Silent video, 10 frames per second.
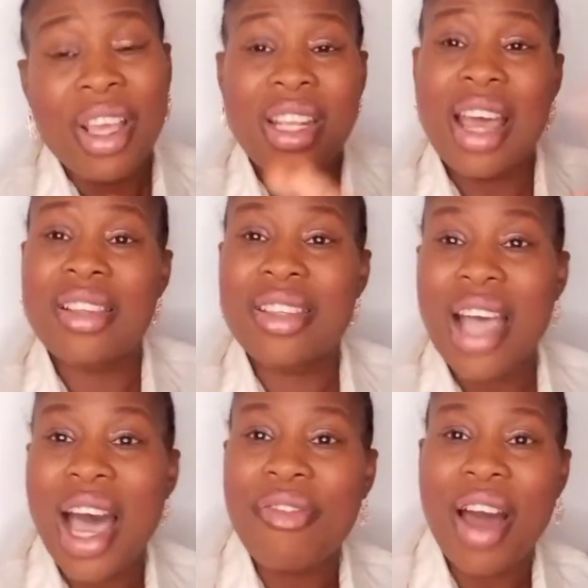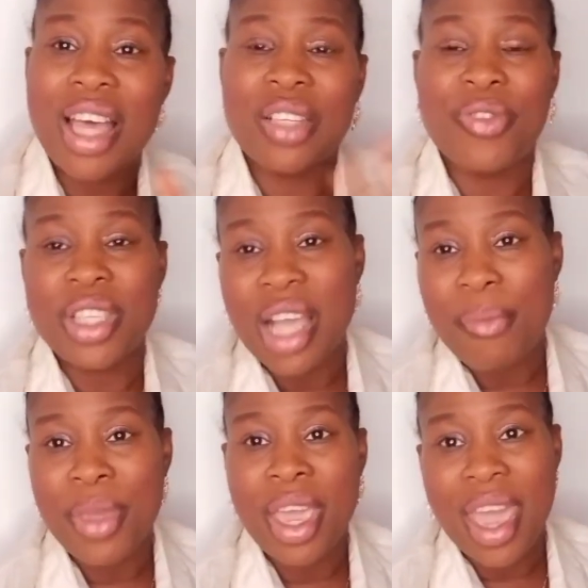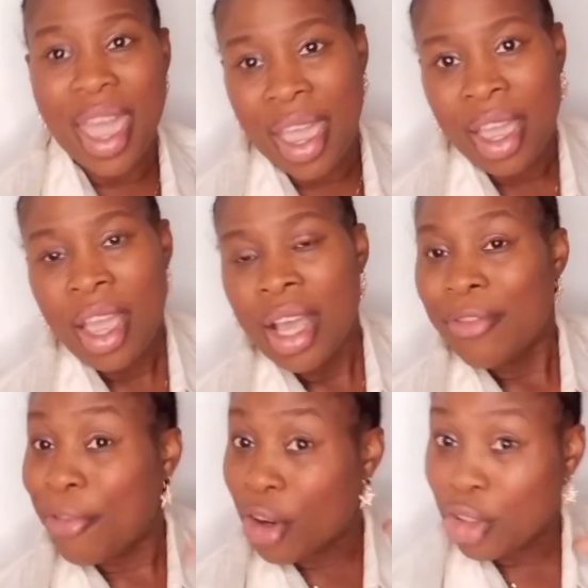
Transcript: that serve as vitamin A for